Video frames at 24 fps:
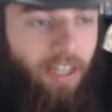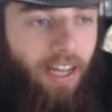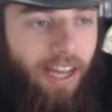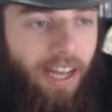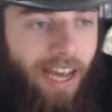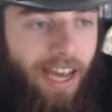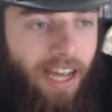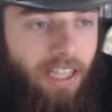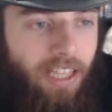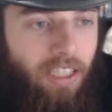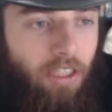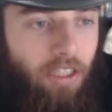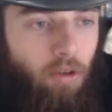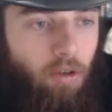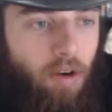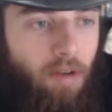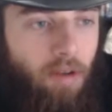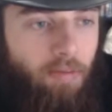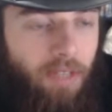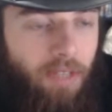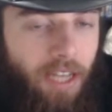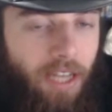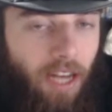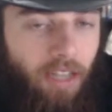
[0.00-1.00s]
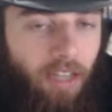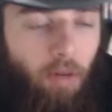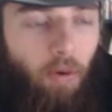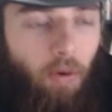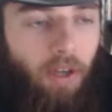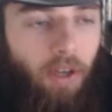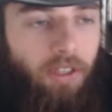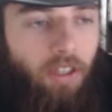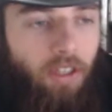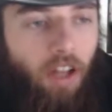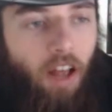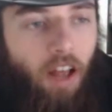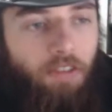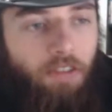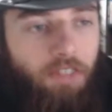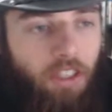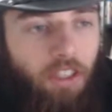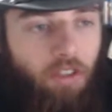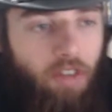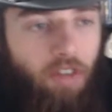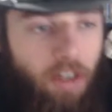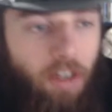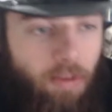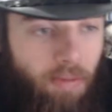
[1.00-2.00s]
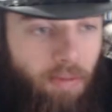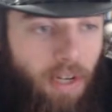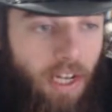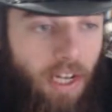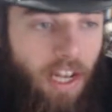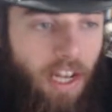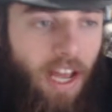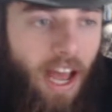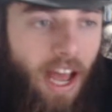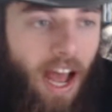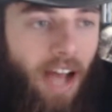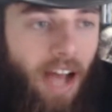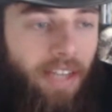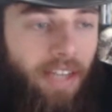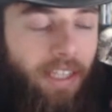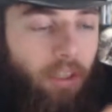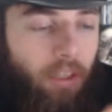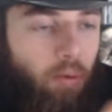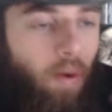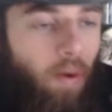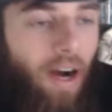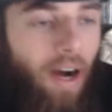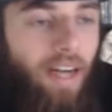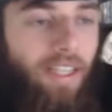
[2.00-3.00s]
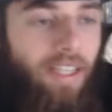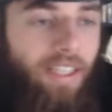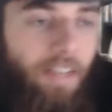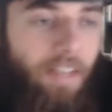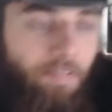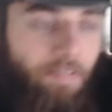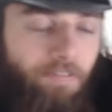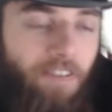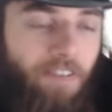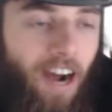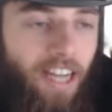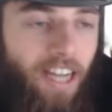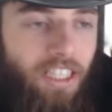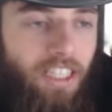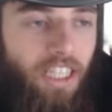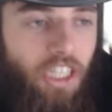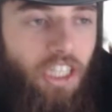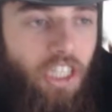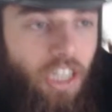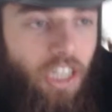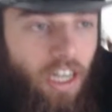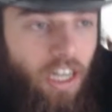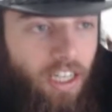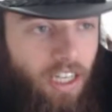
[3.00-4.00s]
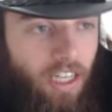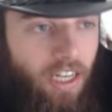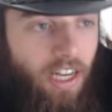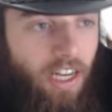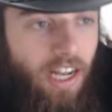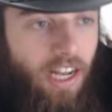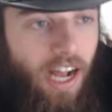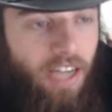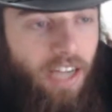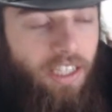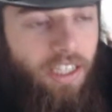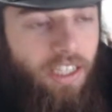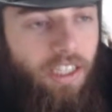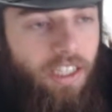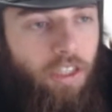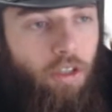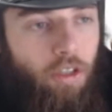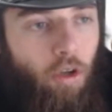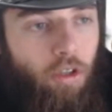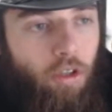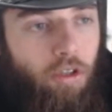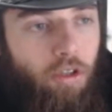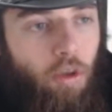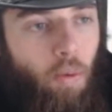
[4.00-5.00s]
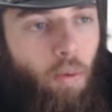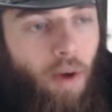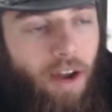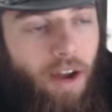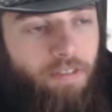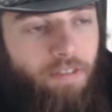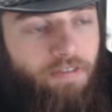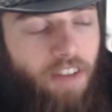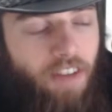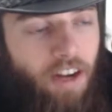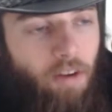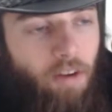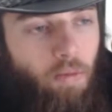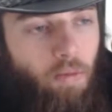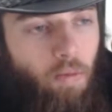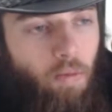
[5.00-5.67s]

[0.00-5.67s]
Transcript: hates Scream, the other one loves Scream. And that's why they fight each other. And this is also why Venom